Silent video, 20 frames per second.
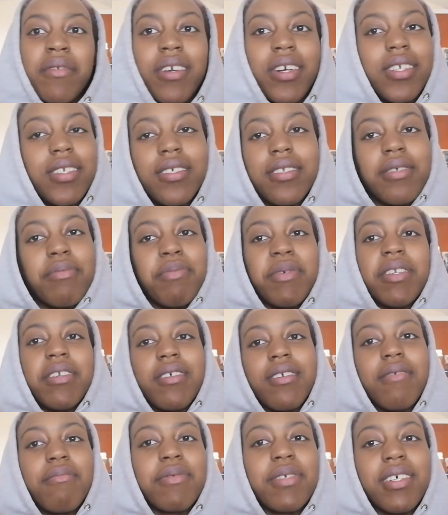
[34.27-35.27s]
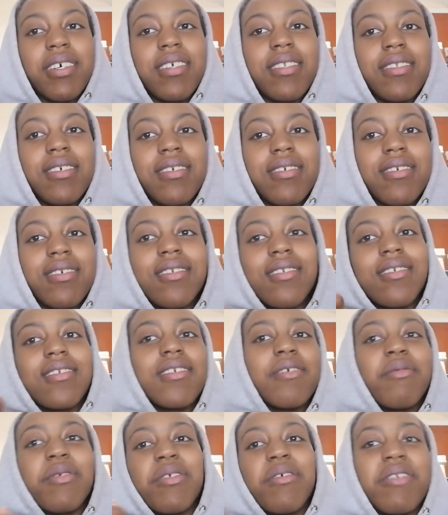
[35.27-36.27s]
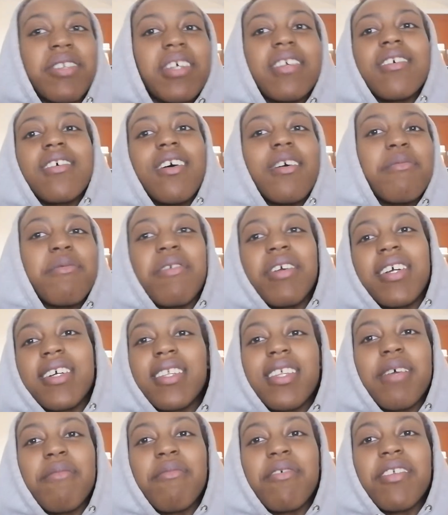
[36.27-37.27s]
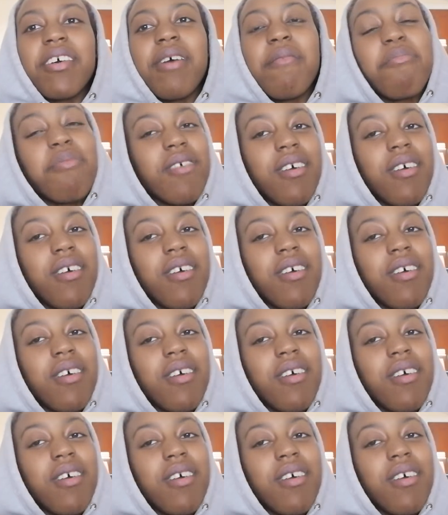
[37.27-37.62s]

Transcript: I did speed it up slightly just to see whether it would get a copyright claim or not.